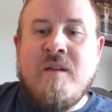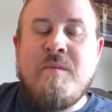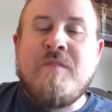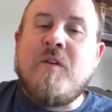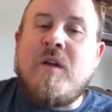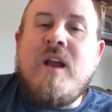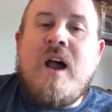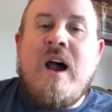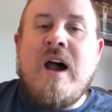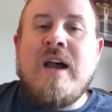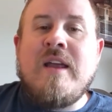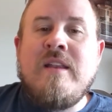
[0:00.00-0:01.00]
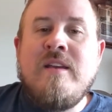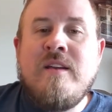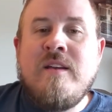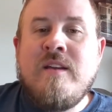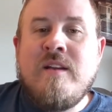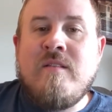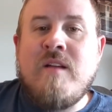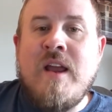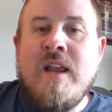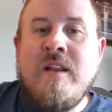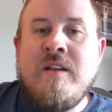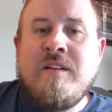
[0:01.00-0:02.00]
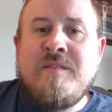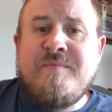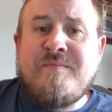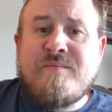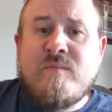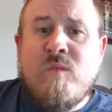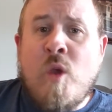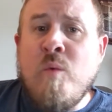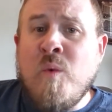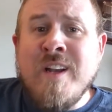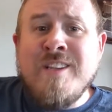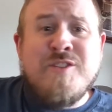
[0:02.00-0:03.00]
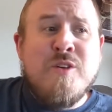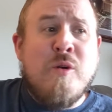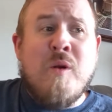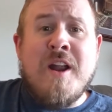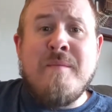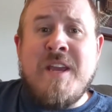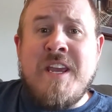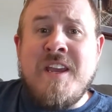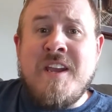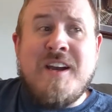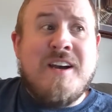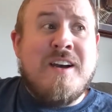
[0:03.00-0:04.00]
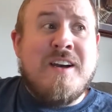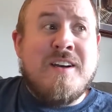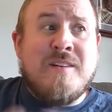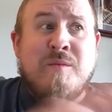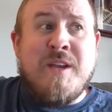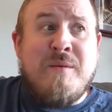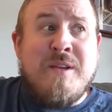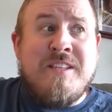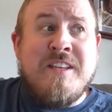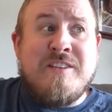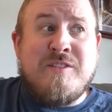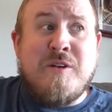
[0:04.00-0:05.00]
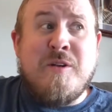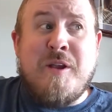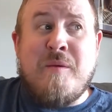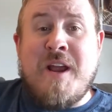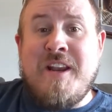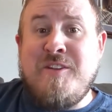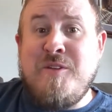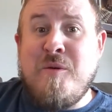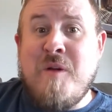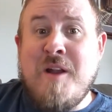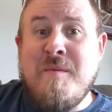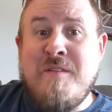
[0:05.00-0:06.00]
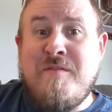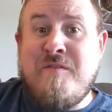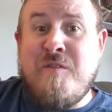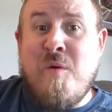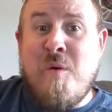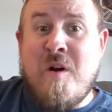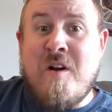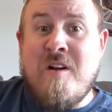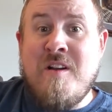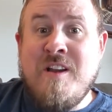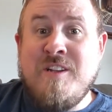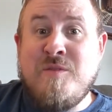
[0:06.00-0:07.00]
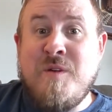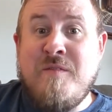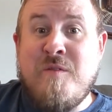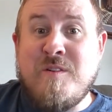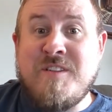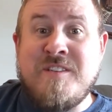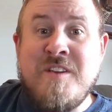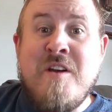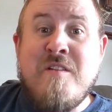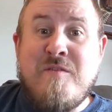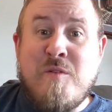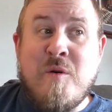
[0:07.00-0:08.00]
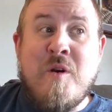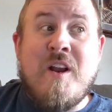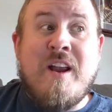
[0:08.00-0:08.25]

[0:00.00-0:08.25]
But for God, right? What is Deuteronomy? We see this earlier, right? Deuteronomy 4:24 says, "For